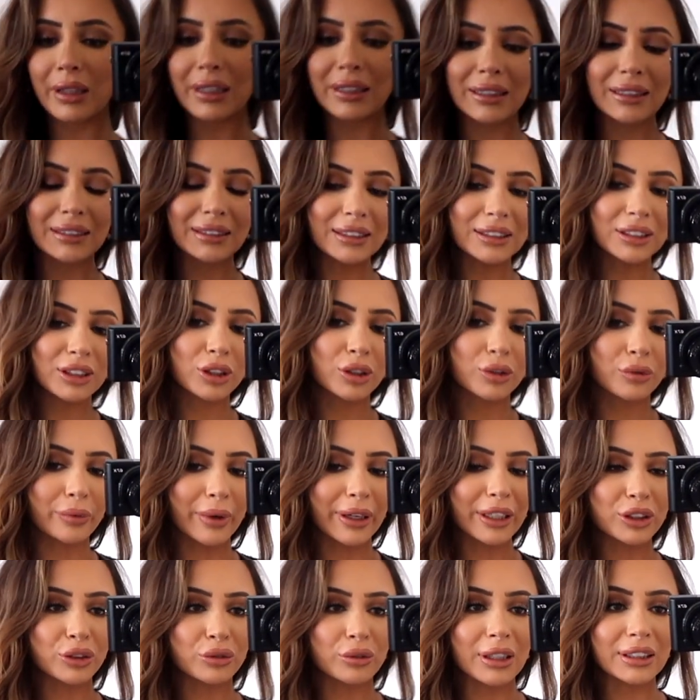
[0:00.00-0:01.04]
like this is a
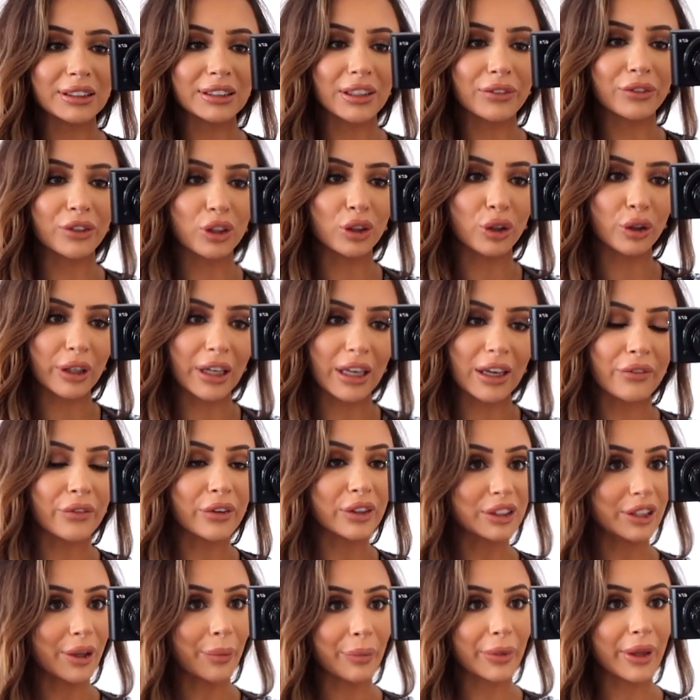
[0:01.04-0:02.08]
great dress if you're looking
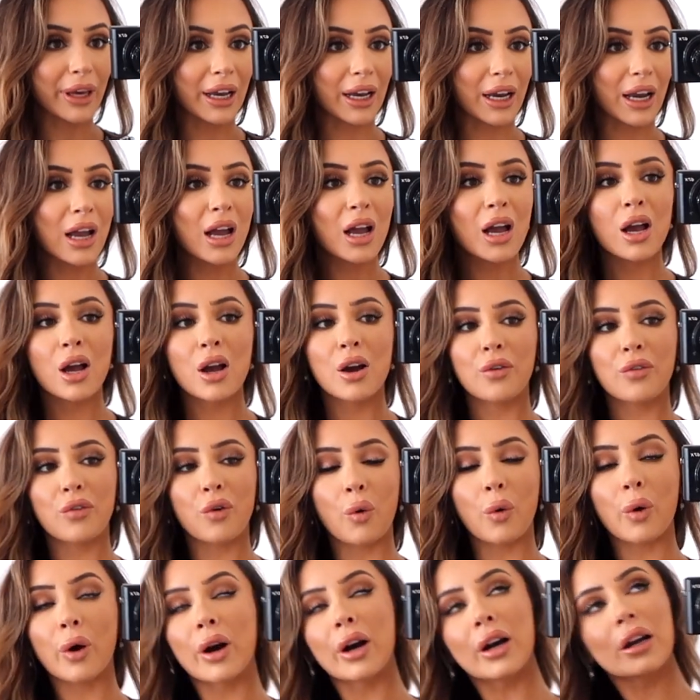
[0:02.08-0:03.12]
for something
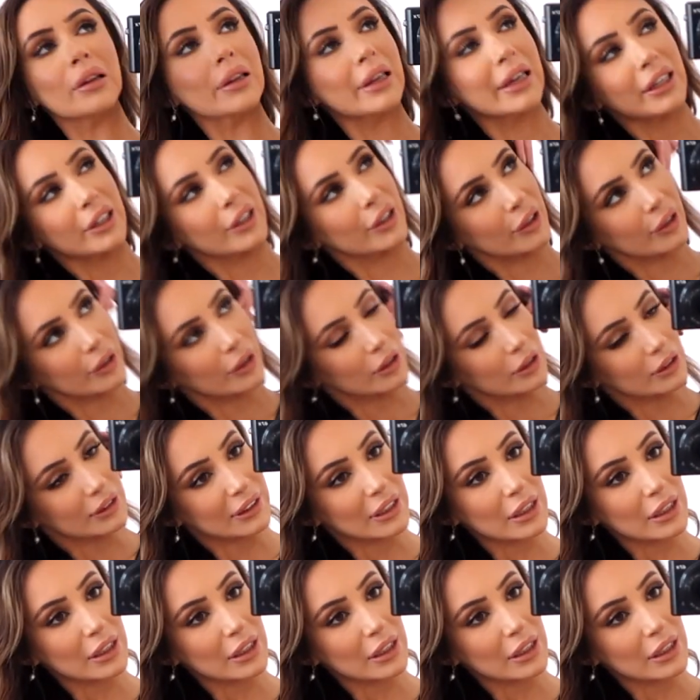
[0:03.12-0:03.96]
for like New Year's